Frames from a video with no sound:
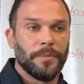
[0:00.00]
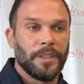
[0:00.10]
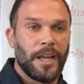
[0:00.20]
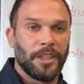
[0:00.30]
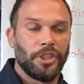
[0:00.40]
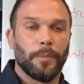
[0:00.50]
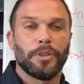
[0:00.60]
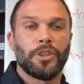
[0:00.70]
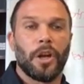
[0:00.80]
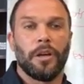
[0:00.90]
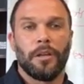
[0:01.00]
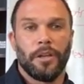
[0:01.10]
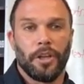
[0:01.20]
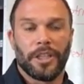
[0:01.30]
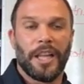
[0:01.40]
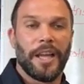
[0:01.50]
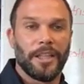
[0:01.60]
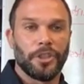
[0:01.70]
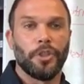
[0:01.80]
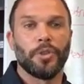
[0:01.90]
kind of jumpstart your
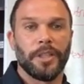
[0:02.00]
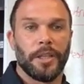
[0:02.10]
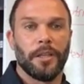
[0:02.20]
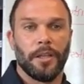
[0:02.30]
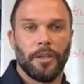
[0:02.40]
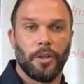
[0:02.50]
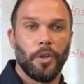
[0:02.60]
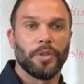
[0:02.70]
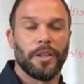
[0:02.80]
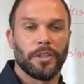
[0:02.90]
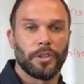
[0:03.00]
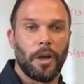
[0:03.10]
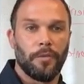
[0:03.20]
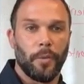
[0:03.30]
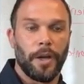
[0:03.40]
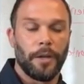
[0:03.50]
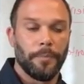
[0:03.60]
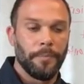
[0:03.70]
clients using the software.